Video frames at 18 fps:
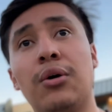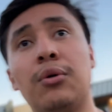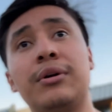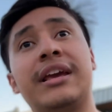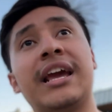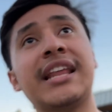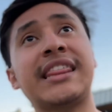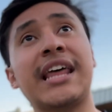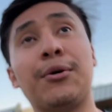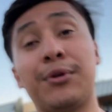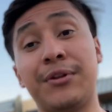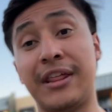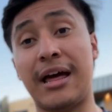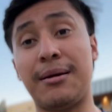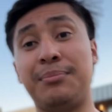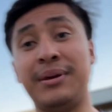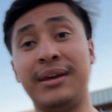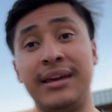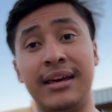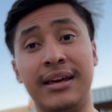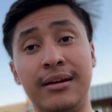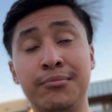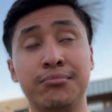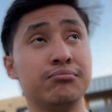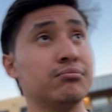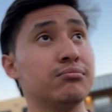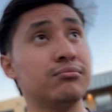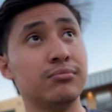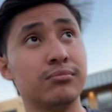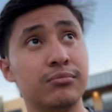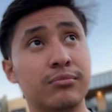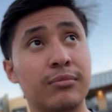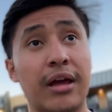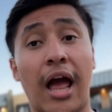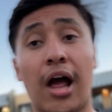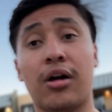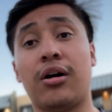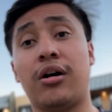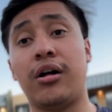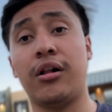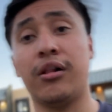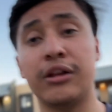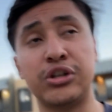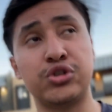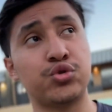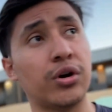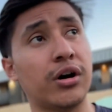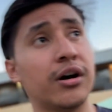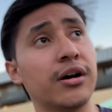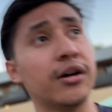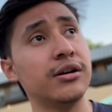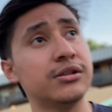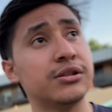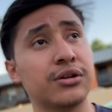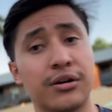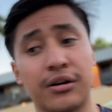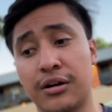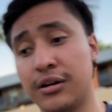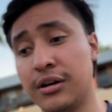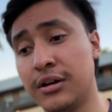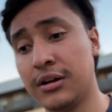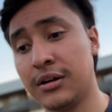get that, whether that be alcohol or drugs or